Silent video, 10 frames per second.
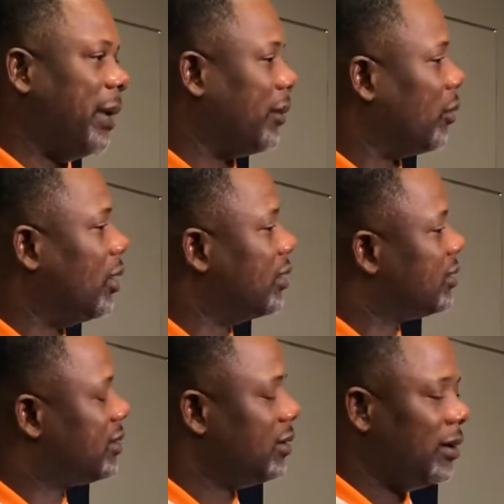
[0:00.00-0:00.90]
big
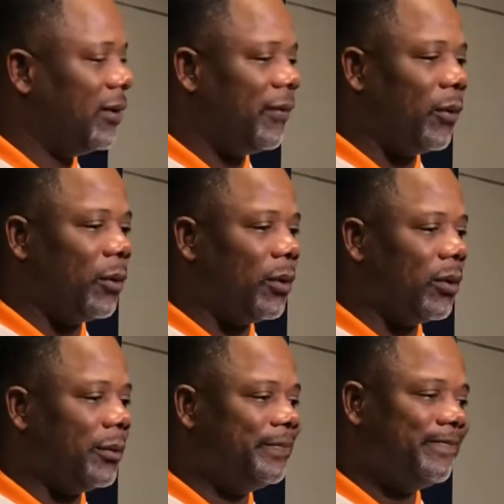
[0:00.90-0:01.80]
runs for